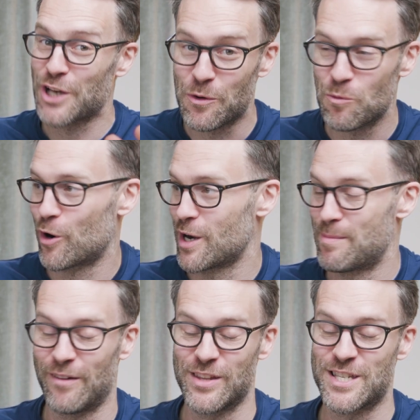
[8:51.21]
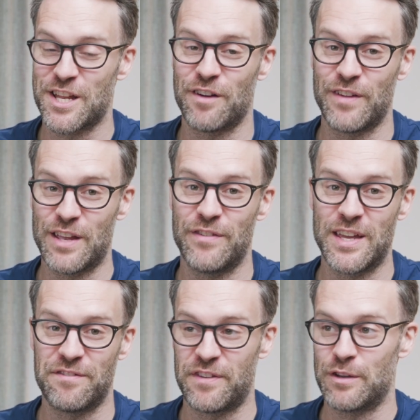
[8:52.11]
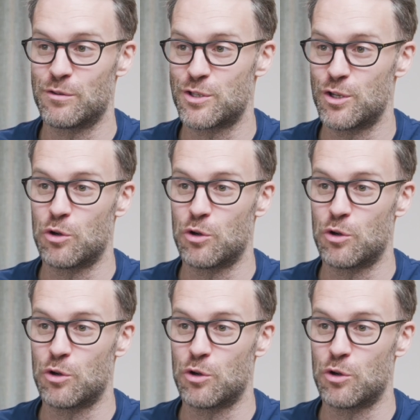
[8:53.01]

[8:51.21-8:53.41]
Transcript: Don't worry about this stuff if it feels too